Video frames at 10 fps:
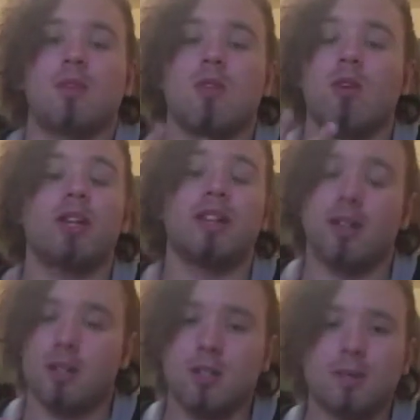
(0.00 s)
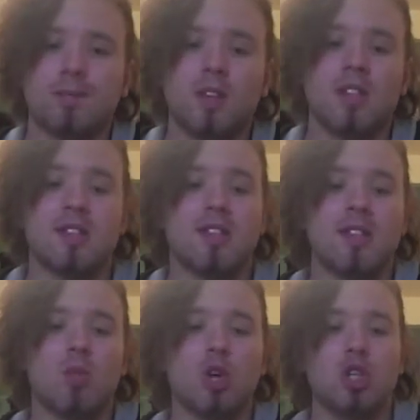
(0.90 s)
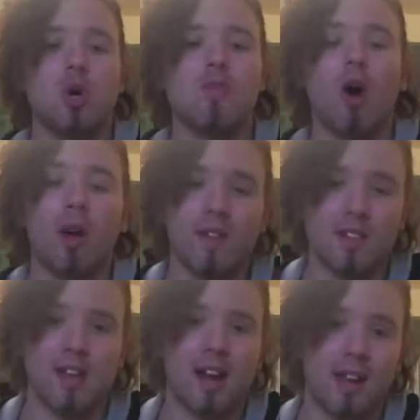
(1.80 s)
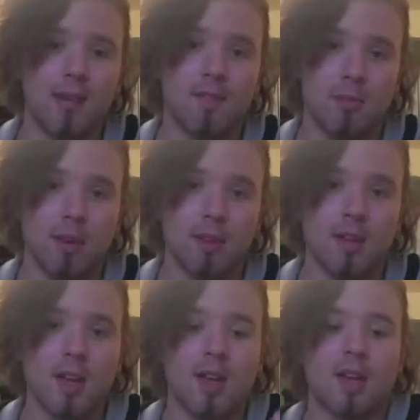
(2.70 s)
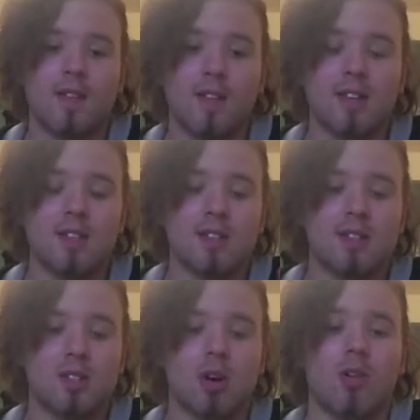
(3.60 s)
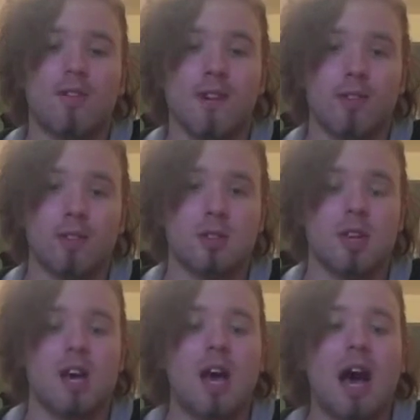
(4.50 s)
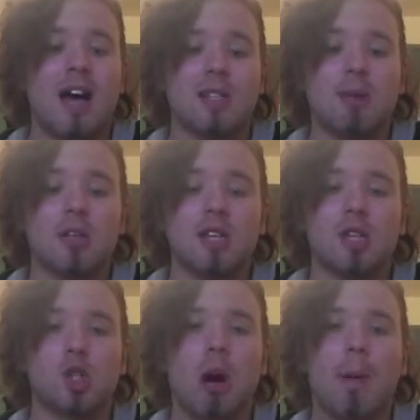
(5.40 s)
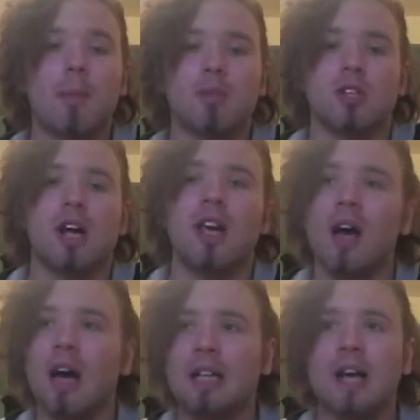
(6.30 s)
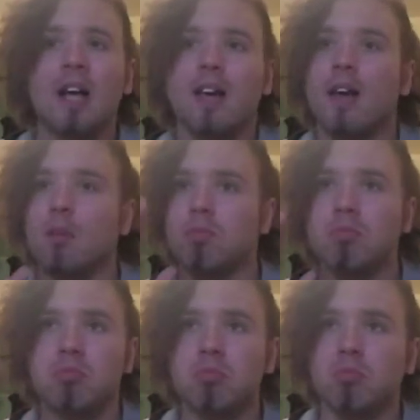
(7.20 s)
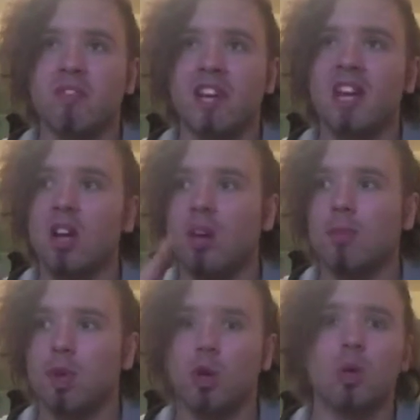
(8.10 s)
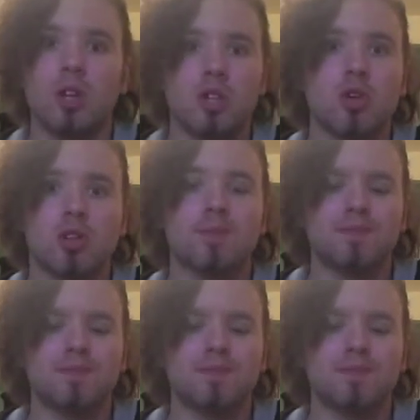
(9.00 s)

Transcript: It really is. This is what's going wrong in the designer game for me. This sort of fragrance. I smelt it in the shop and was like, yeah, I like it. Vanilla, cool, that's good.